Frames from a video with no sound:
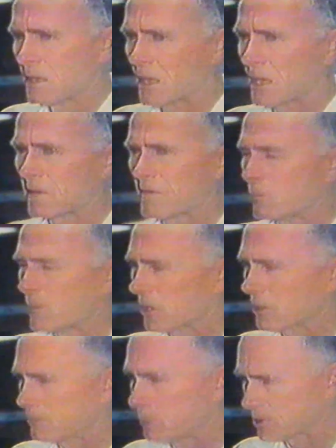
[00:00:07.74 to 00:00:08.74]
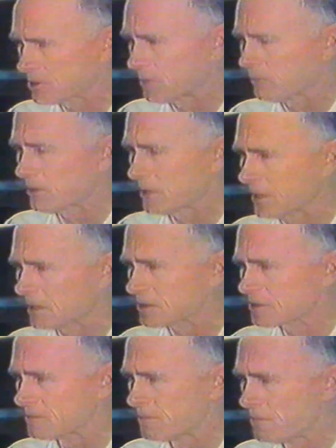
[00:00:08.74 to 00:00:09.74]
and if America puts up with this,
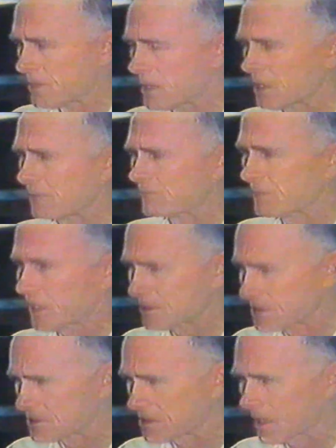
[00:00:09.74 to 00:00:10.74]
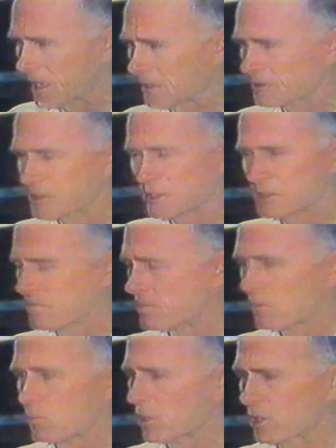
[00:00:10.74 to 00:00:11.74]
and if Texas allows this,
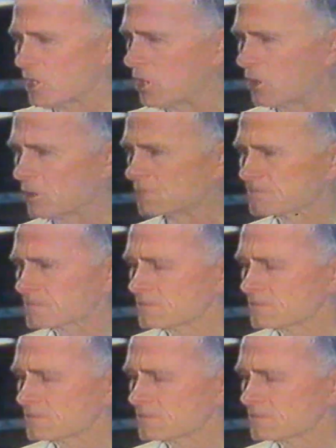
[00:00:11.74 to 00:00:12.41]
we're gone.